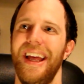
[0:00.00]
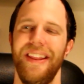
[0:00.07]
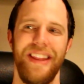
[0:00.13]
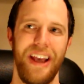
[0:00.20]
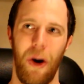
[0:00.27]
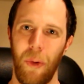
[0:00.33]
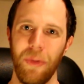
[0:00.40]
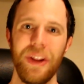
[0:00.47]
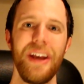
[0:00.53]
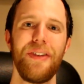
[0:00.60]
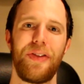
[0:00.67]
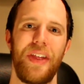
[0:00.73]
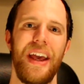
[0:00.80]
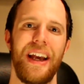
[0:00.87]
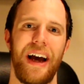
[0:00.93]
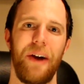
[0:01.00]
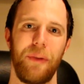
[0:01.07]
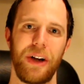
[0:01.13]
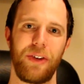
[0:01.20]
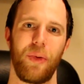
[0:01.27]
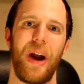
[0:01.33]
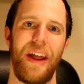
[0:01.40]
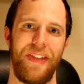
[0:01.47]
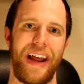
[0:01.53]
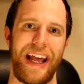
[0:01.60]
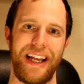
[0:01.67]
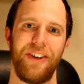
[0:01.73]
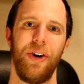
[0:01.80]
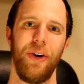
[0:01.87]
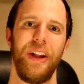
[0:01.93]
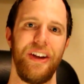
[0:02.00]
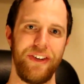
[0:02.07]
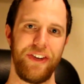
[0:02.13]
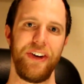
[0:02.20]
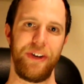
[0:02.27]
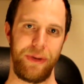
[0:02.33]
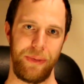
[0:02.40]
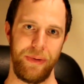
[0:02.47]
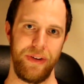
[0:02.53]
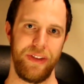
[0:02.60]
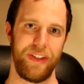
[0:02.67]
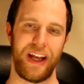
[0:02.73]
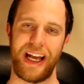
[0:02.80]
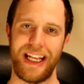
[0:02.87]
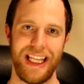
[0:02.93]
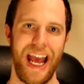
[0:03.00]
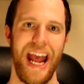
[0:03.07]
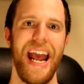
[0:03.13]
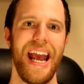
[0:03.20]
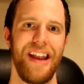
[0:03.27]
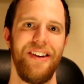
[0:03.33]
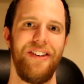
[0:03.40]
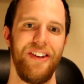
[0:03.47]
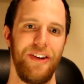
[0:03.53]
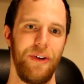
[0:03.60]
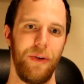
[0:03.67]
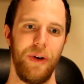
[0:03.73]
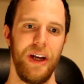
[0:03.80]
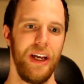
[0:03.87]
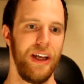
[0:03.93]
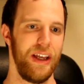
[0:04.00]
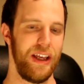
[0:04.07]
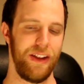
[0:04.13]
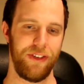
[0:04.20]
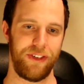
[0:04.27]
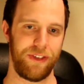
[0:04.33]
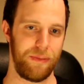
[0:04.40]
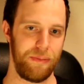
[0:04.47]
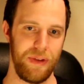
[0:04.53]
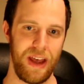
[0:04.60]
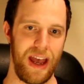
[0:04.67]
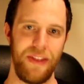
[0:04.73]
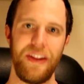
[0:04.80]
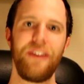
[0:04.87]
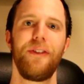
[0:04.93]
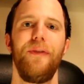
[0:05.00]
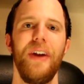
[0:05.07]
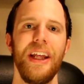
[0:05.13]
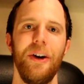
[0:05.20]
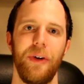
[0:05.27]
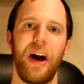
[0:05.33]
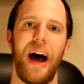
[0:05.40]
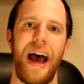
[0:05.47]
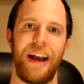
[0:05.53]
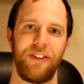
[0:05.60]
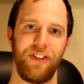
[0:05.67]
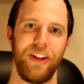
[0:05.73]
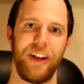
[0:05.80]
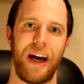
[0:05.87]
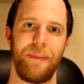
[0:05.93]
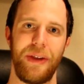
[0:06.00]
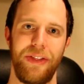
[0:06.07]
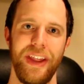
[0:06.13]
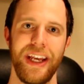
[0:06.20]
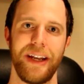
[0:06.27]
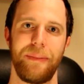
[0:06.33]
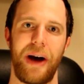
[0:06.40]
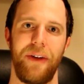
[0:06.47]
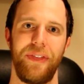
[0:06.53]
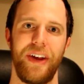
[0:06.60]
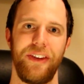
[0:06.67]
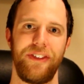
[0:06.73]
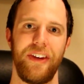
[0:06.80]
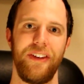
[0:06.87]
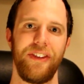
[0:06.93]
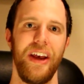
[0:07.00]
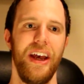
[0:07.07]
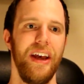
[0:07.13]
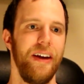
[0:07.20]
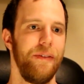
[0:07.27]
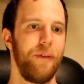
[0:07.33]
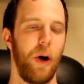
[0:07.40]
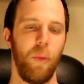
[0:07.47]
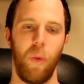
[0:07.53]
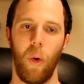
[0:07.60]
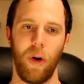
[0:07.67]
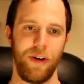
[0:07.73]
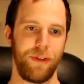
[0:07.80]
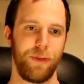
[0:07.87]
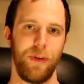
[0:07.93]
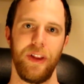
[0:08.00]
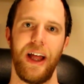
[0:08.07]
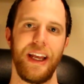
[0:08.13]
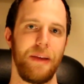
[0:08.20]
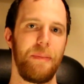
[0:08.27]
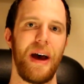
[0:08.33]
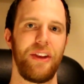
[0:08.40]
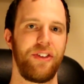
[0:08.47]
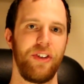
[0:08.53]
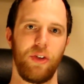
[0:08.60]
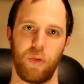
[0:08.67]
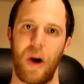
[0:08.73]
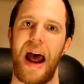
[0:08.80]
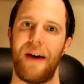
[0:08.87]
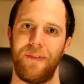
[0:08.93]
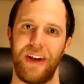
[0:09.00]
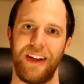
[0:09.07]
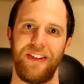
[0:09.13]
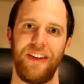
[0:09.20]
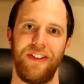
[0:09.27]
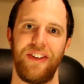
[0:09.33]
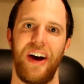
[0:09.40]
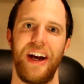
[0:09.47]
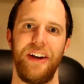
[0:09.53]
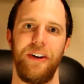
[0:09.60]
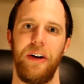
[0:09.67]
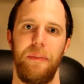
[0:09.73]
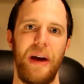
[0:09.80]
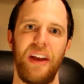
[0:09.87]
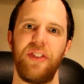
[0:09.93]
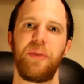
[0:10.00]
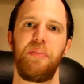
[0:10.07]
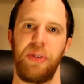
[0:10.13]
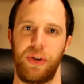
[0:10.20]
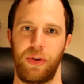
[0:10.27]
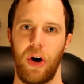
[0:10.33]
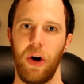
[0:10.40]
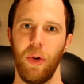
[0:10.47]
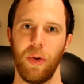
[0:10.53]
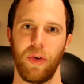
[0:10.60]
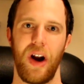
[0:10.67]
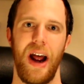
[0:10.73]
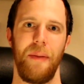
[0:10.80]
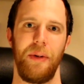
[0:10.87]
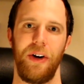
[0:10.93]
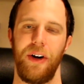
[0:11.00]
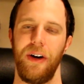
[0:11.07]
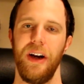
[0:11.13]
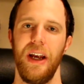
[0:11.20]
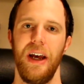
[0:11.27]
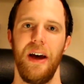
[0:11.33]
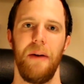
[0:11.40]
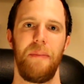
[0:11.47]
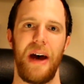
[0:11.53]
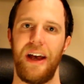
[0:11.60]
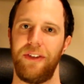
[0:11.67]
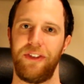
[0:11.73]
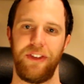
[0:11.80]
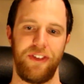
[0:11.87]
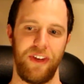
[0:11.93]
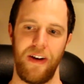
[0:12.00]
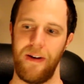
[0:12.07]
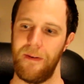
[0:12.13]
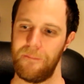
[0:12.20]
the only thing I regret that I couldn't do, that I can't do, is, and this video actually got me thinking about this, is awards for like best graphic designer, best programmer, and best